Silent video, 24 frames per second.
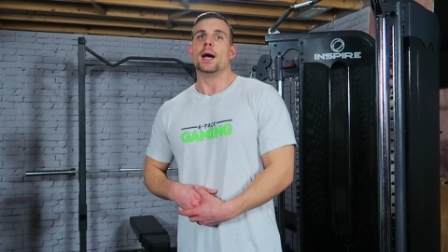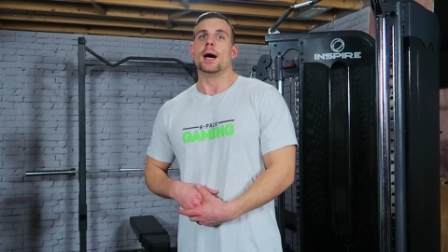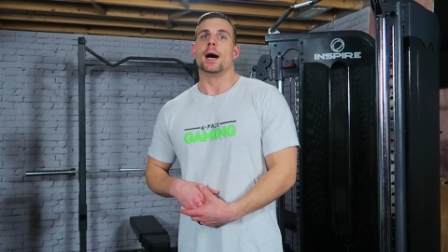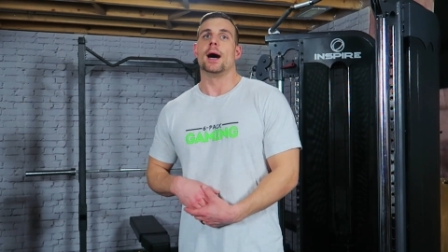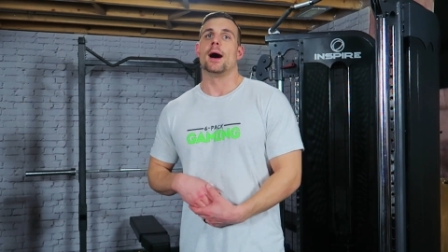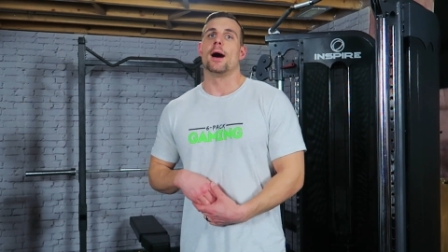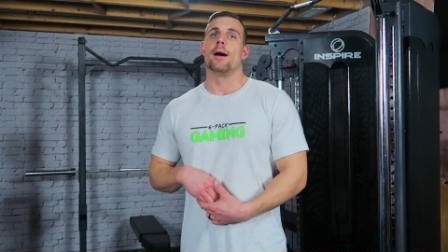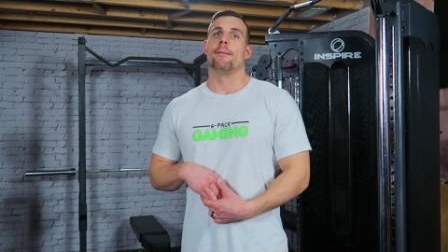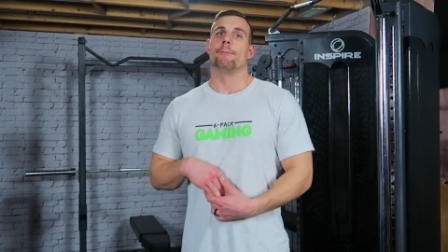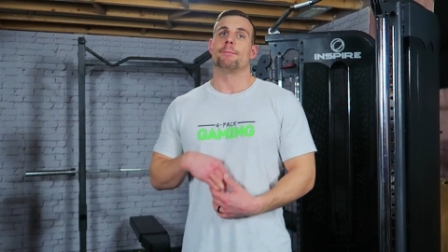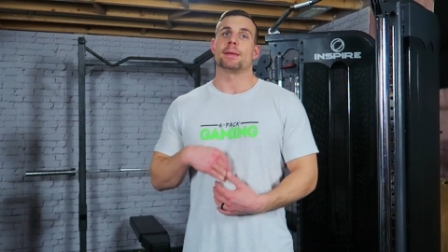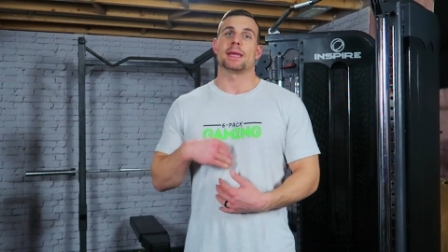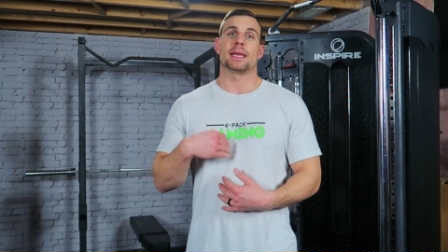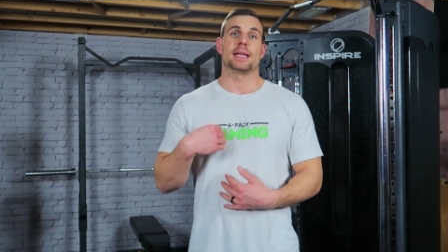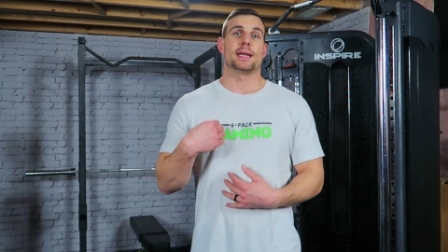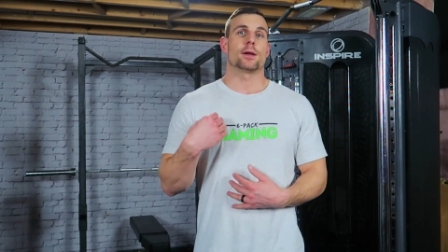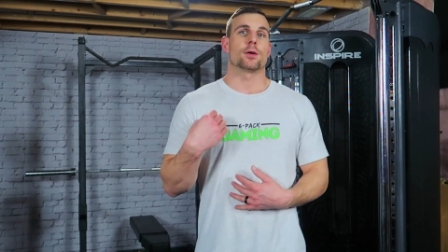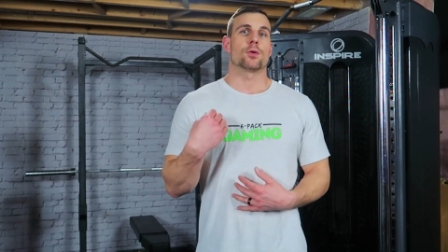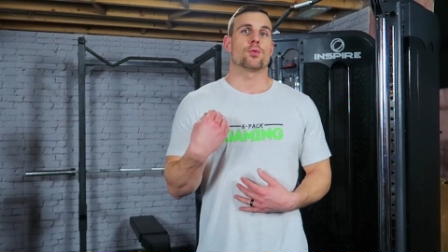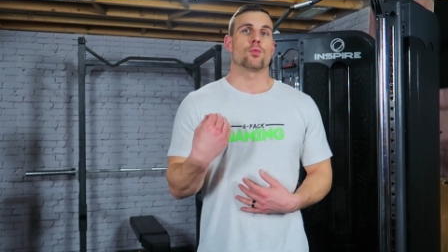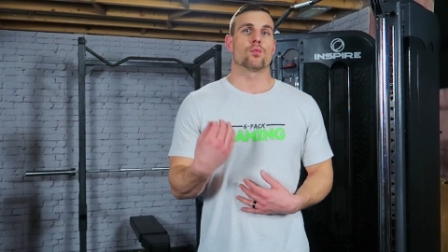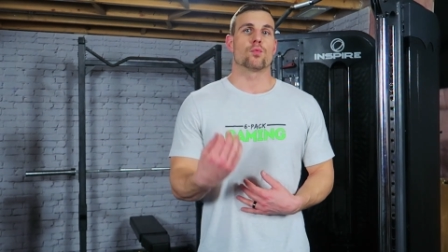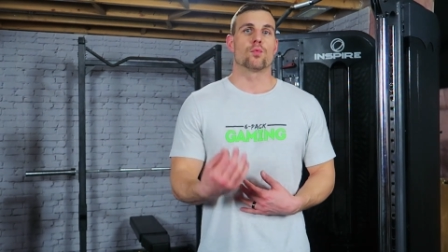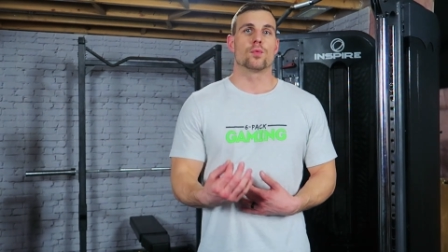and
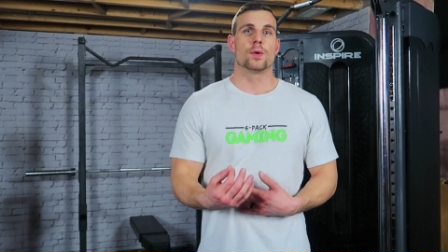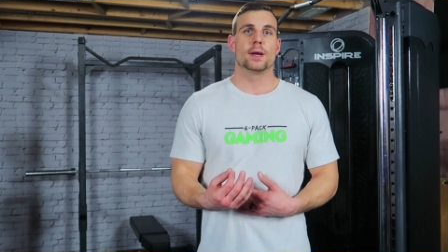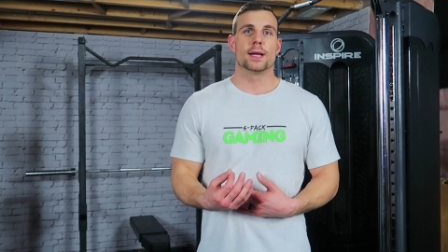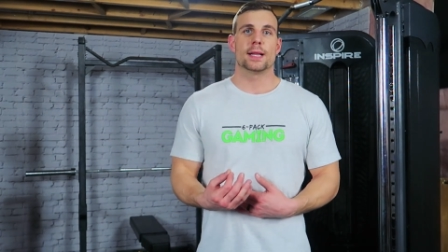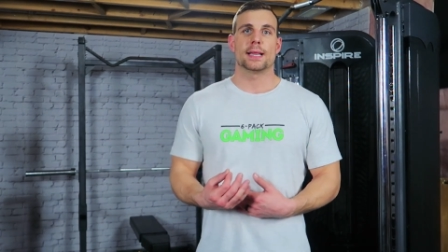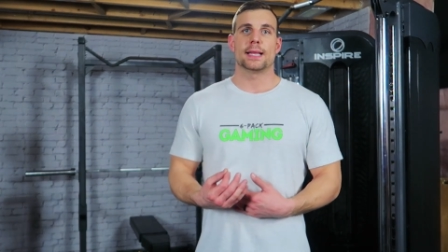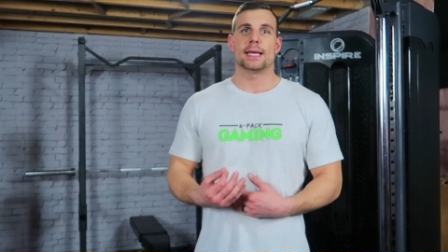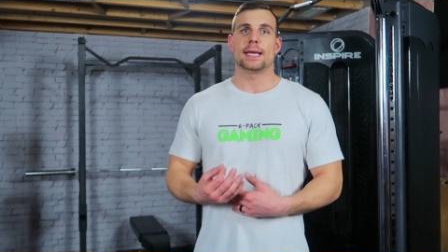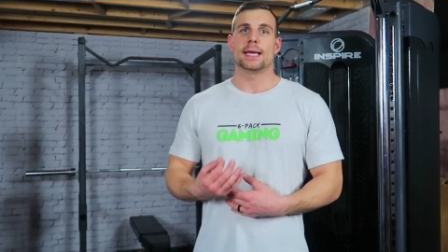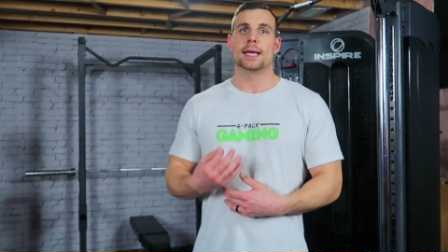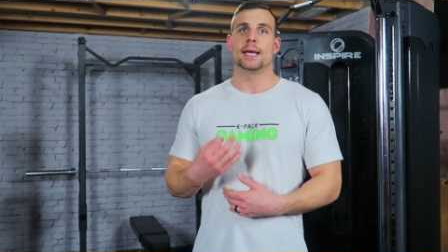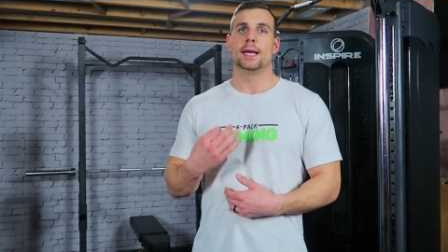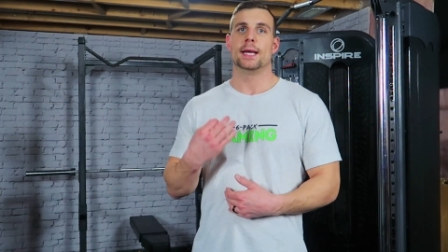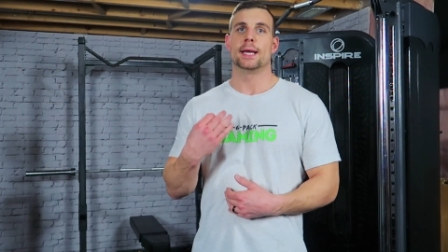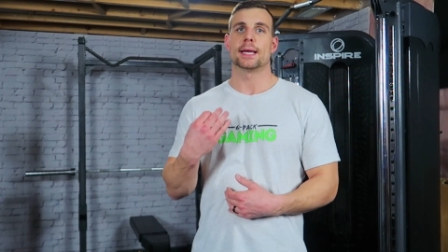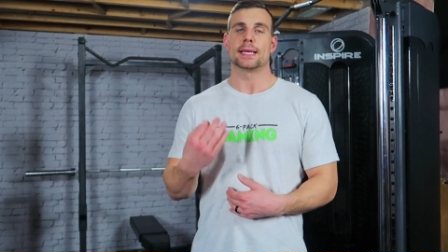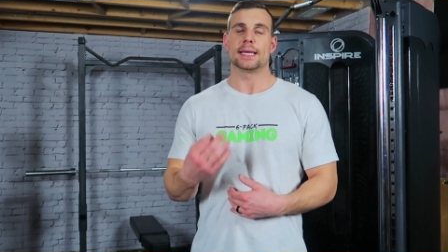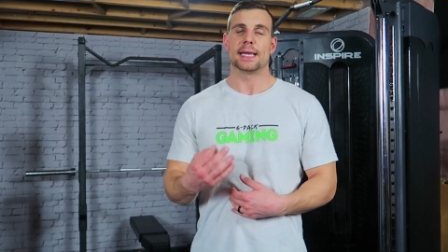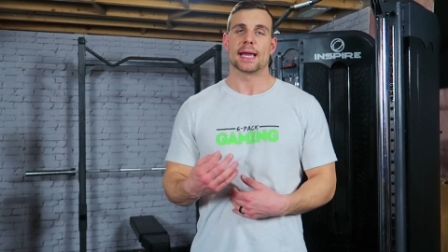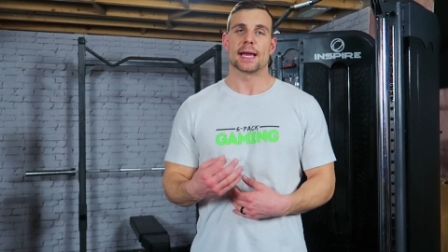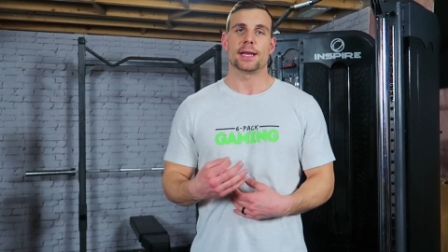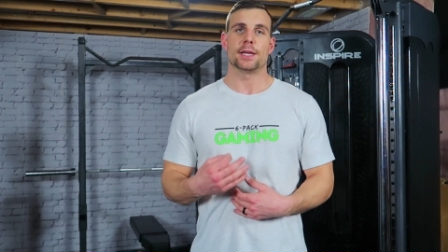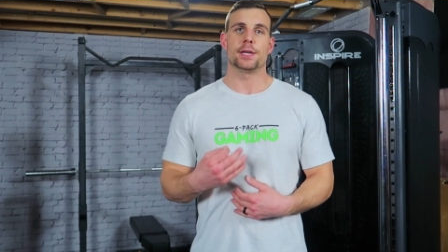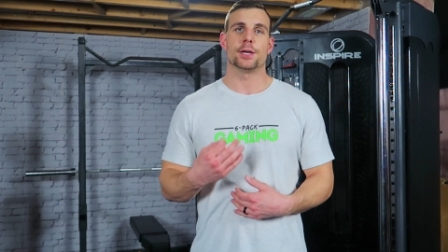it'll really
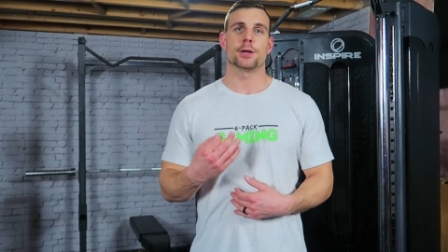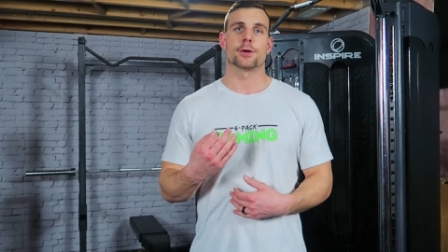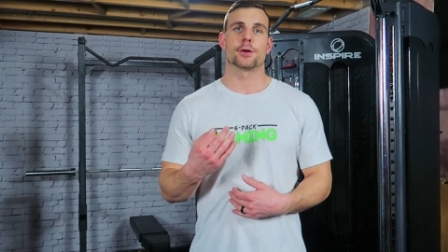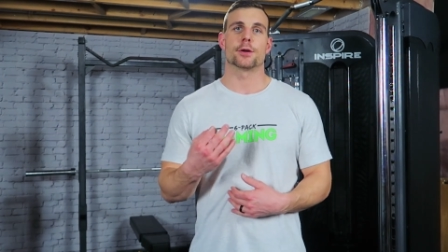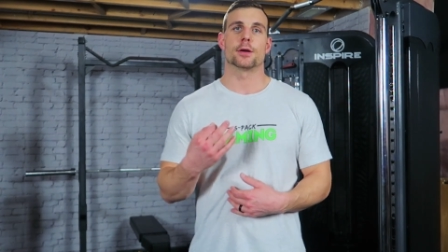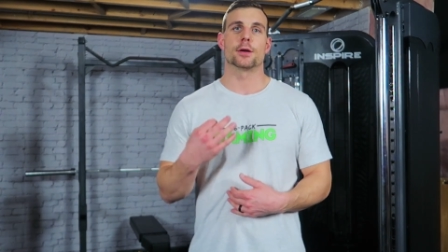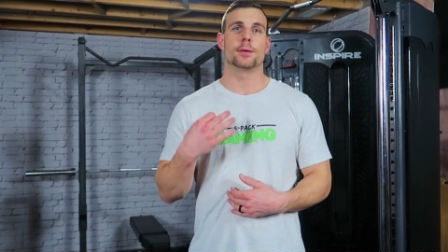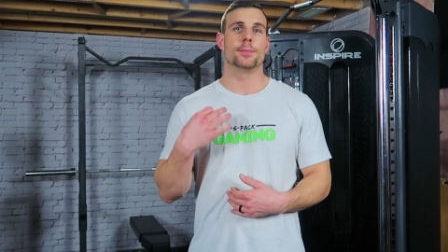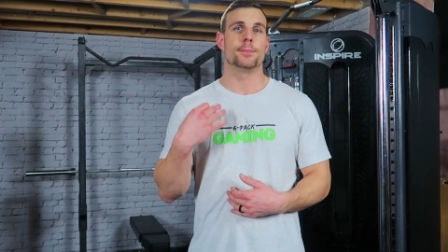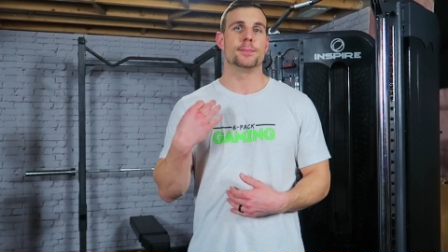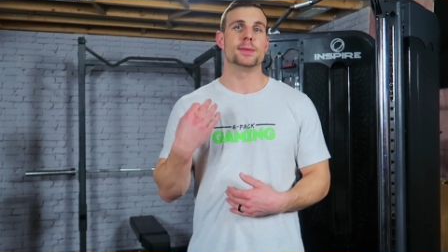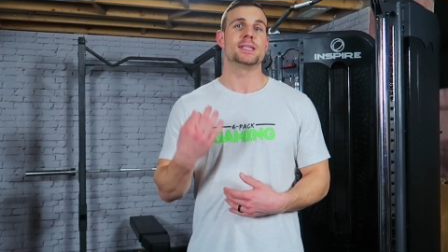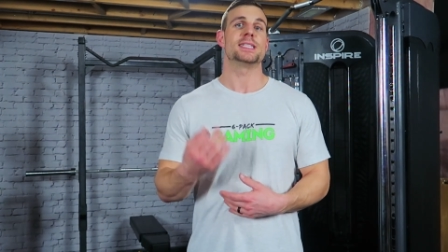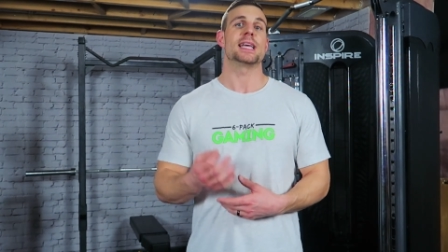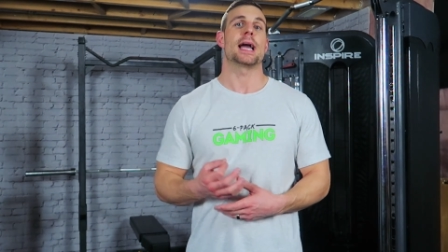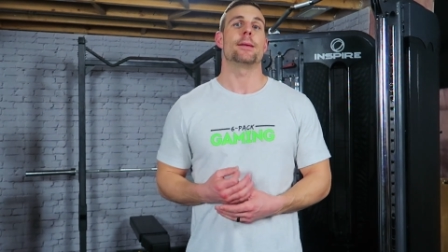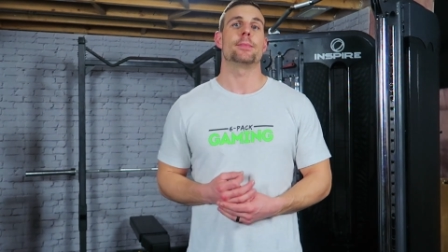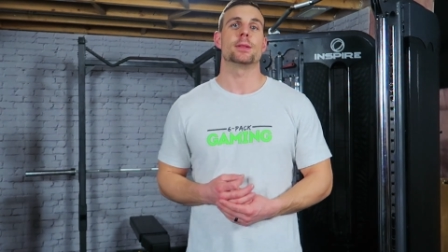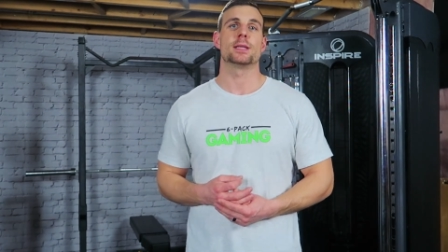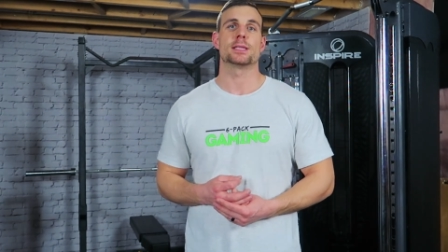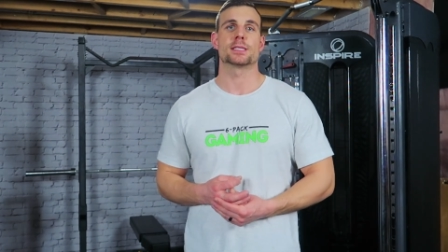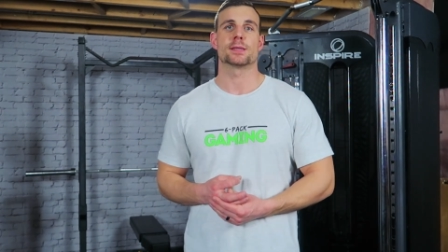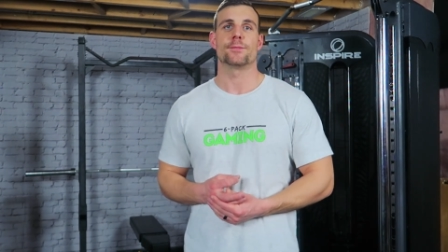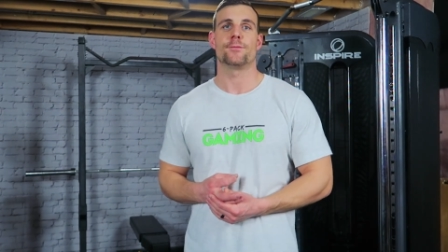get your
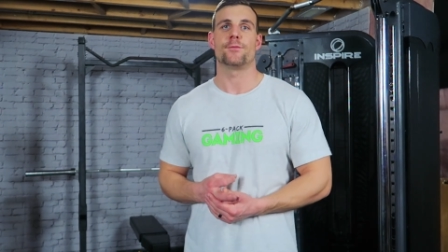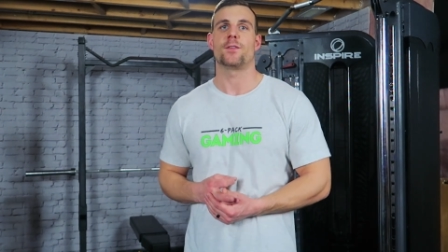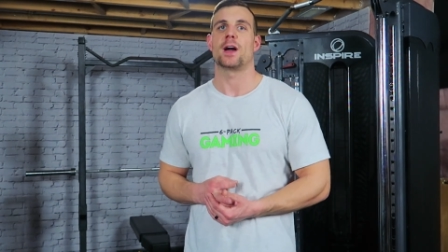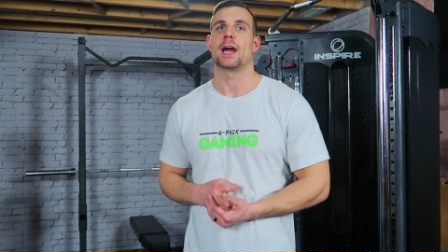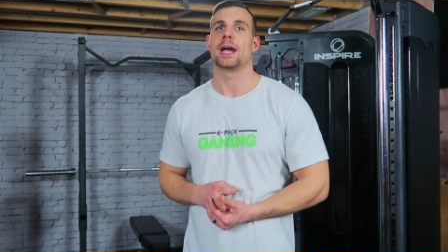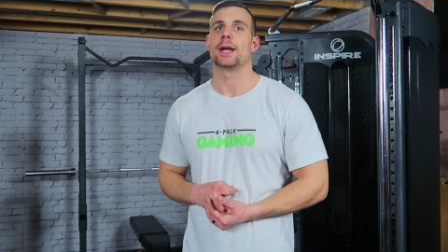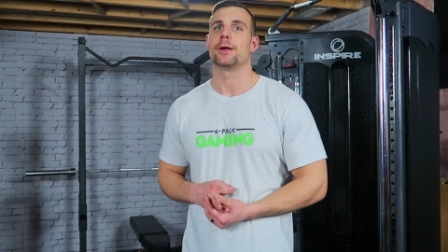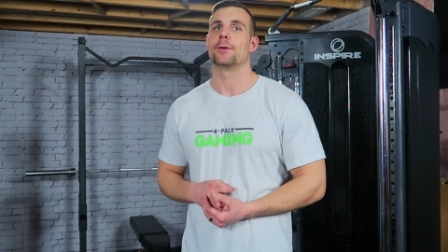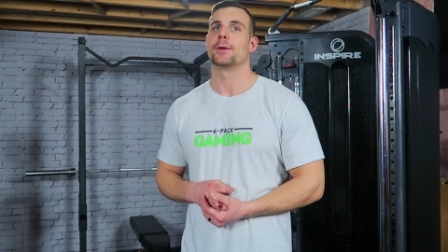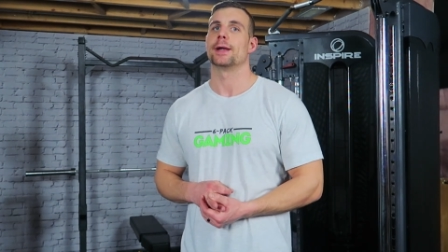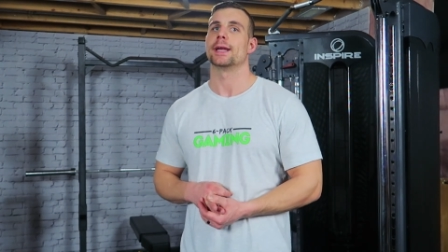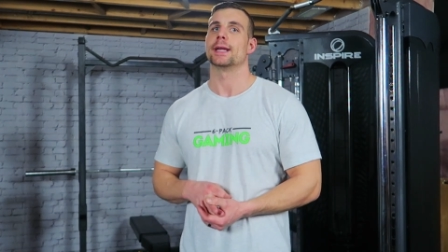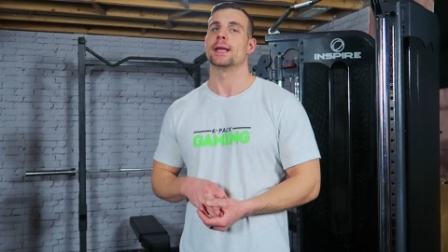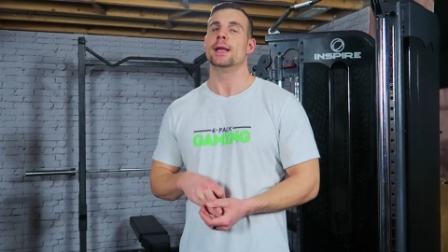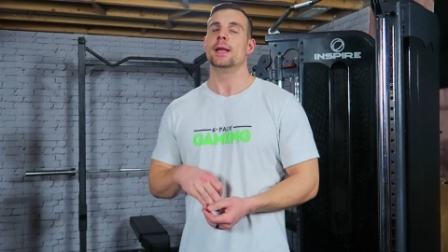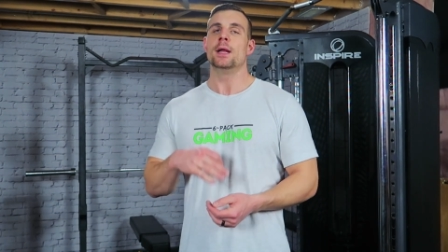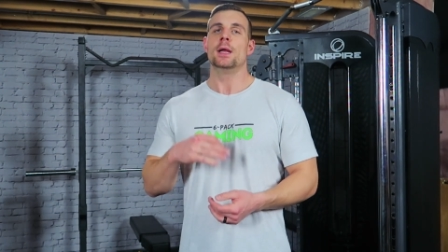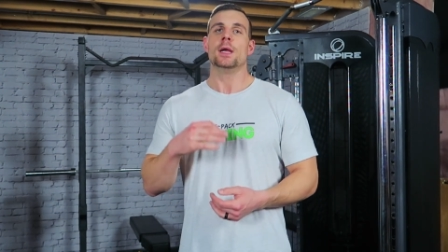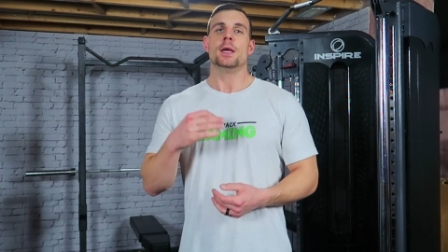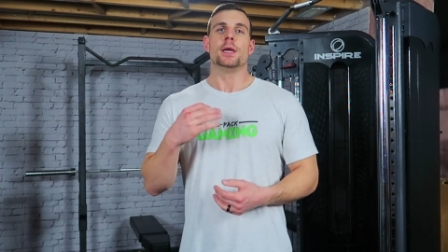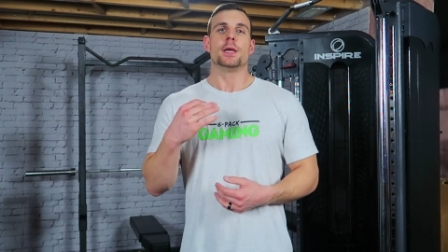metabolism firing,